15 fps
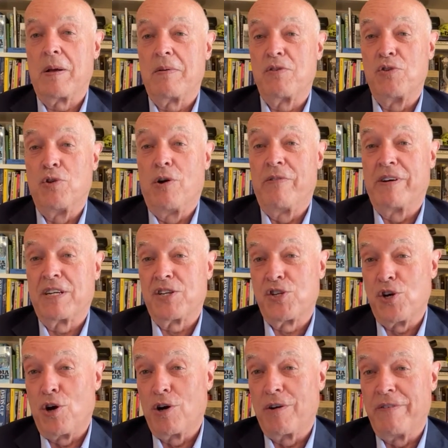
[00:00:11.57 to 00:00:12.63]
Novak
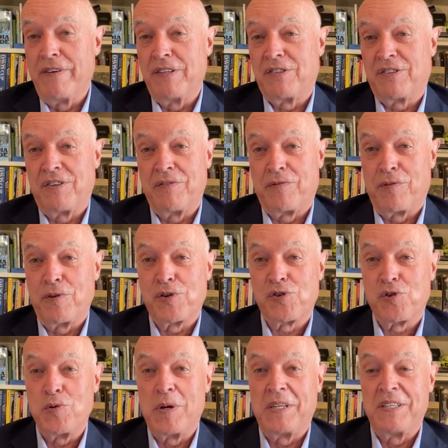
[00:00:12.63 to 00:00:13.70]
Djokovic is for
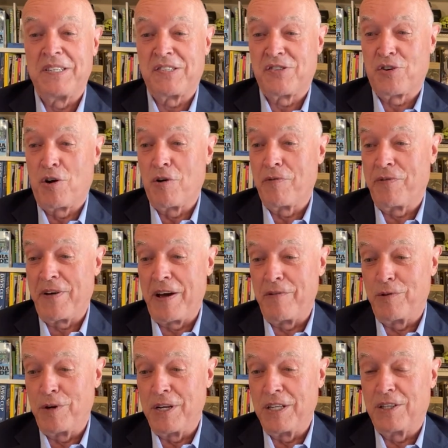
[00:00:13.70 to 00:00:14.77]
sure the strong
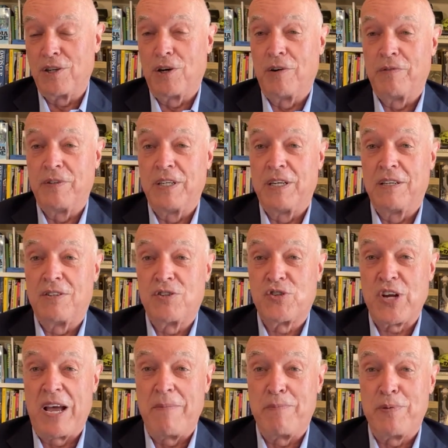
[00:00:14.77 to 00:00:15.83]
favorite of the
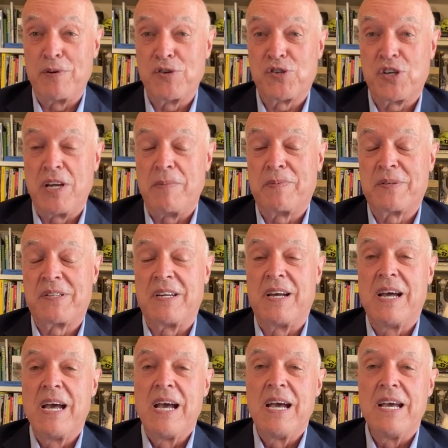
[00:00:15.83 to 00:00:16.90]
championships.
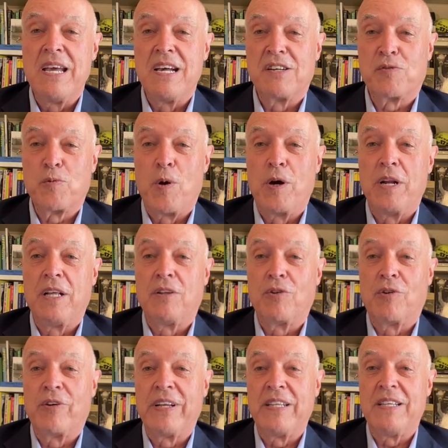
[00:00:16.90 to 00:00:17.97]
He has won it
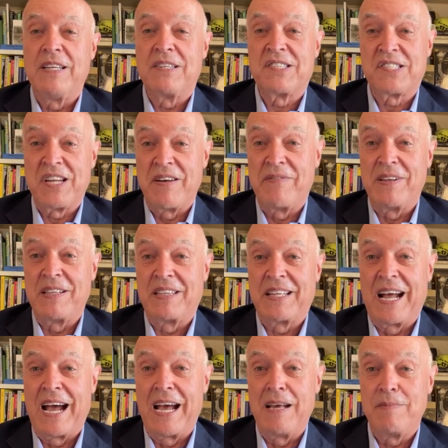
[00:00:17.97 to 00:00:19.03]
already 7
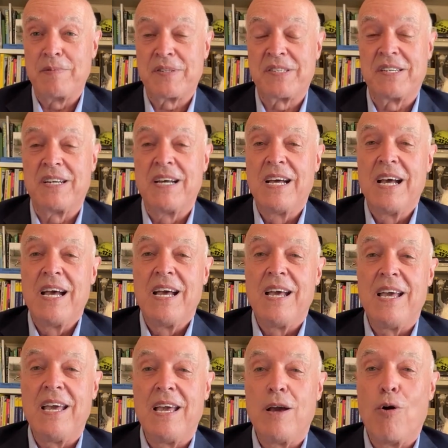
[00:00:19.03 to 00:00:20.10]
times.
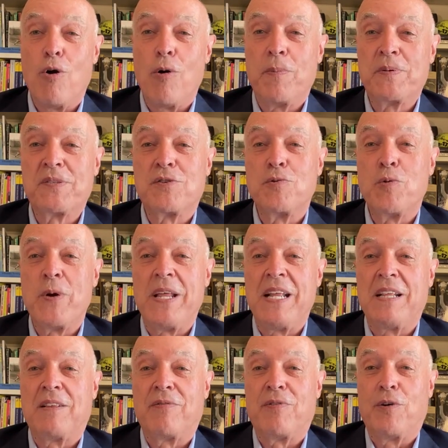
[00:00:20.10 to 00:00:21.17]
He hopes to win
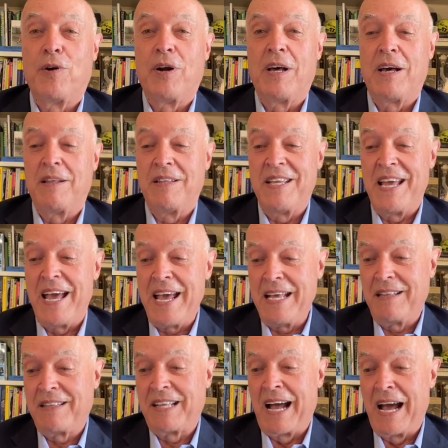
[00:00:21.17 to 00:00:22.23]
it for the
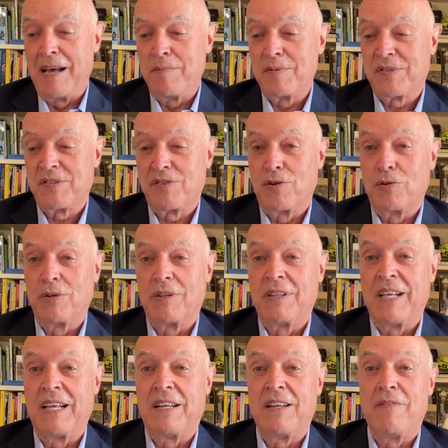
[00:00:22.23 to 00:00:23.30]
8th time so
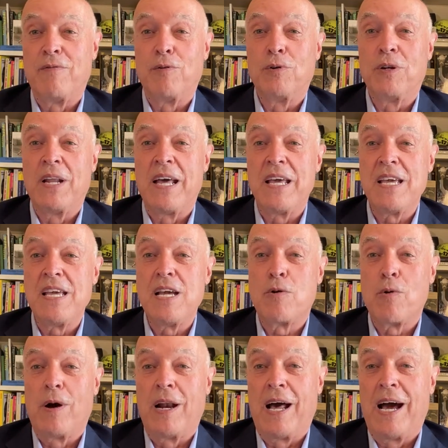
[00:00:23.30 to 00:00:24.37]
that he would
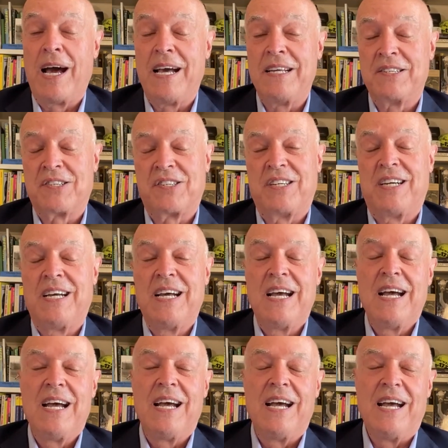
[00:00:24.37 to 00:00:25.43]
equalize
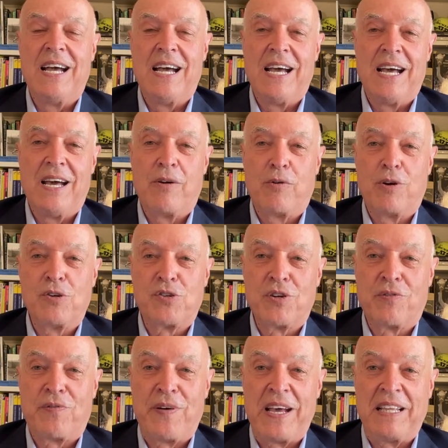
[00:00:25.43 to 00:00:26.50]

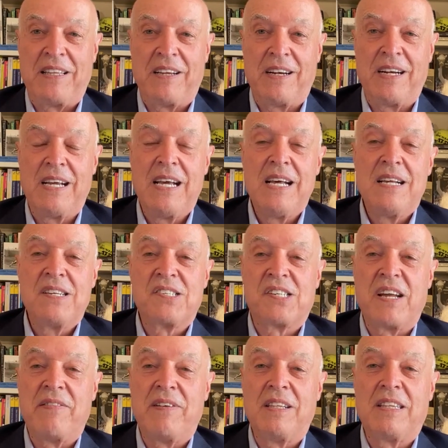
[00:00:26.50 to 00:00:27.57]
Roger Federer.
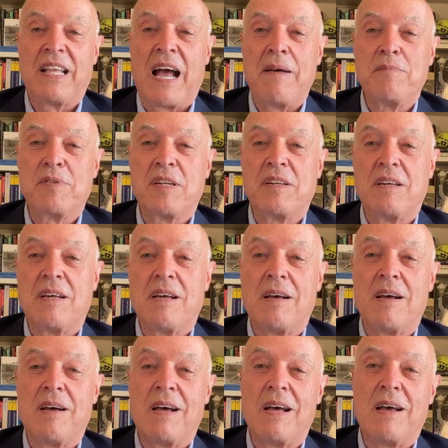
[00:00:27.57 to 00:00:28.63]
7 times
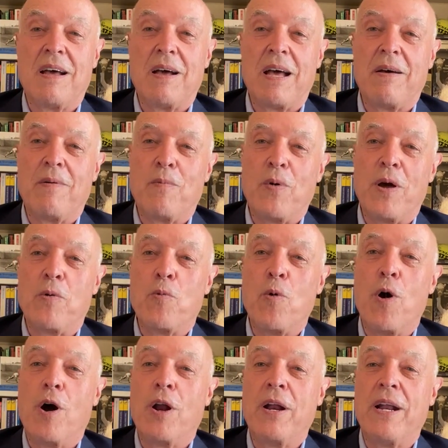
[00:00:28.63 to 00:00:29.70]
were
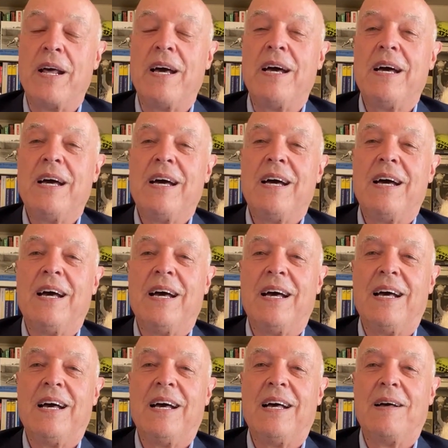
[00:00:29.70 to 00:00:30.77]
won
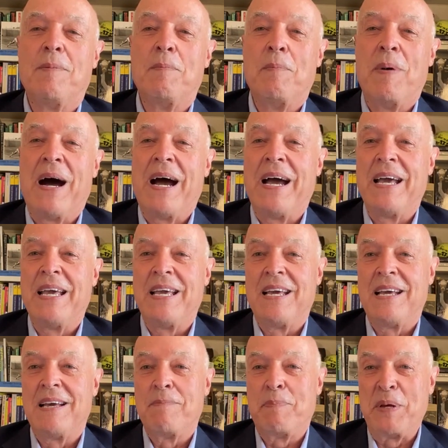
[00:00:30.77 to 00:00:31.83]

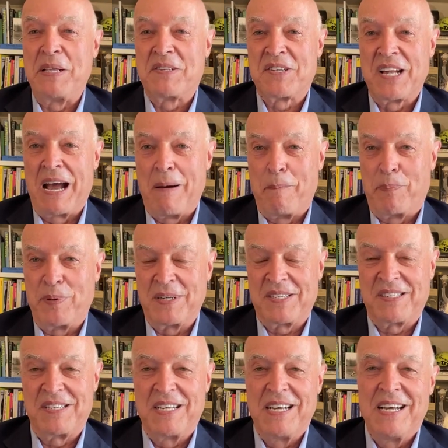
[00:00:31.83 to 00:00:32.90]
by Pete
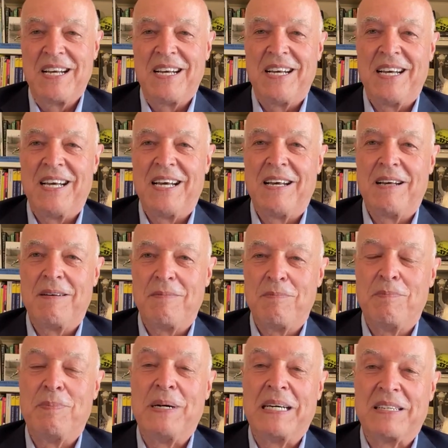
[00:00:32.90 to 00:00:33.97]
Sampras.
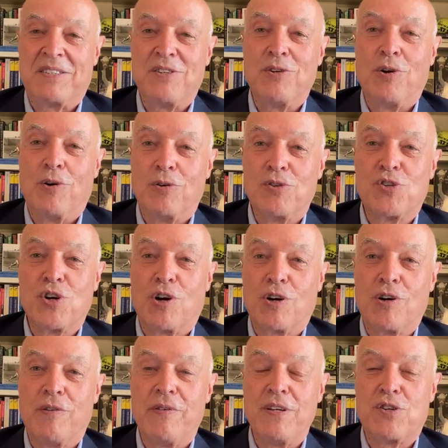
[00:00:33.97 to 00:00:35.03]
But,
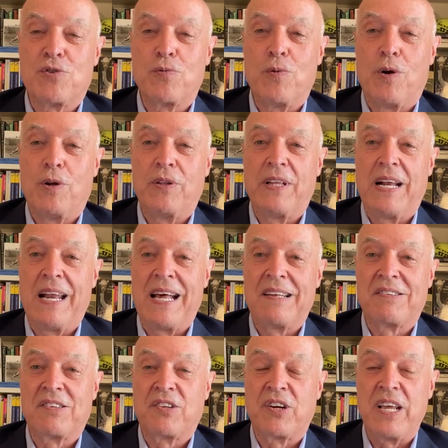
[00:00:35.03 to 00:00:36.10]
Djokovic won the
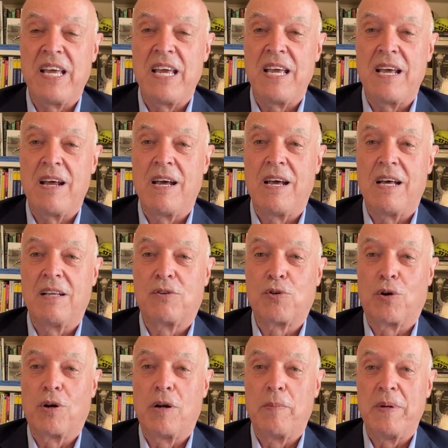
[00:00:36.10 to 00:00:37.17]
last 3
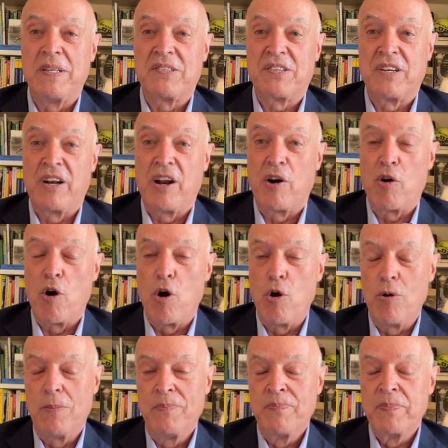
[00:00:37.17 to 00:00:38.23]
tournaments in a
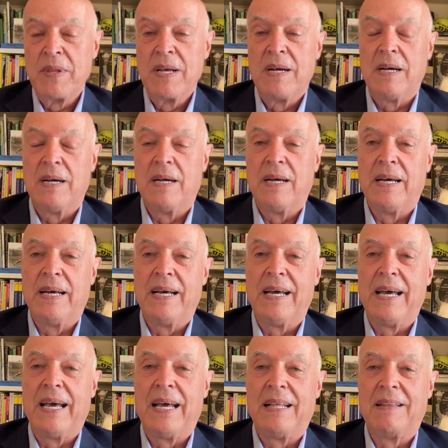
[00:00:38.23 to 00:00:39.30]
row,
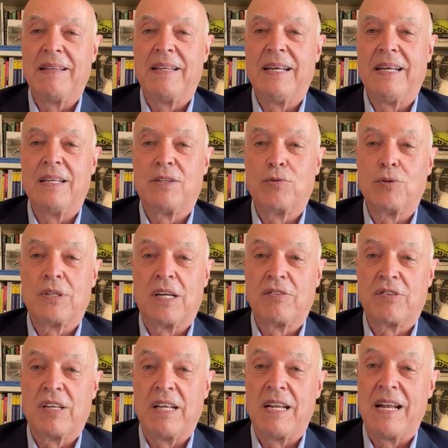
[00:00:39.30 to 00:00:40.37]
and
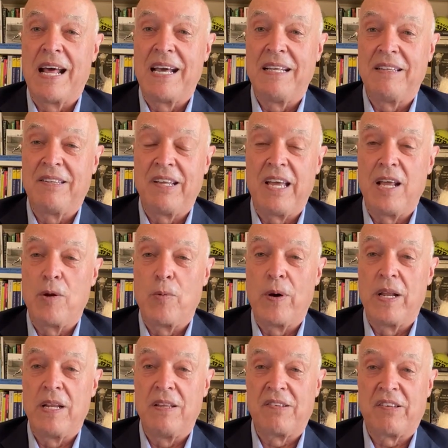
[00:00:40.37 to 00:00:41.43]
2019
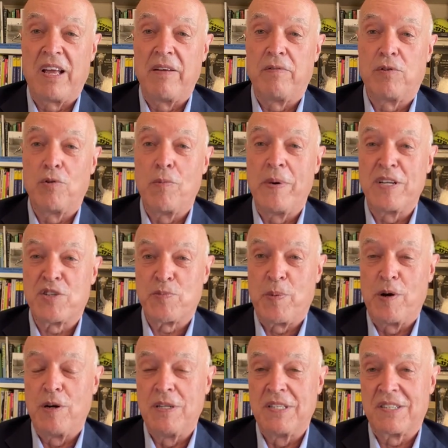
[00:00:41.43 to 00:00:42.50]
when he saved 2 match
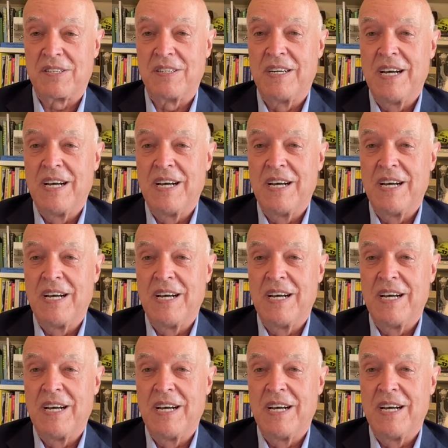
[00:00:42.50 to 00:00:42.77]
points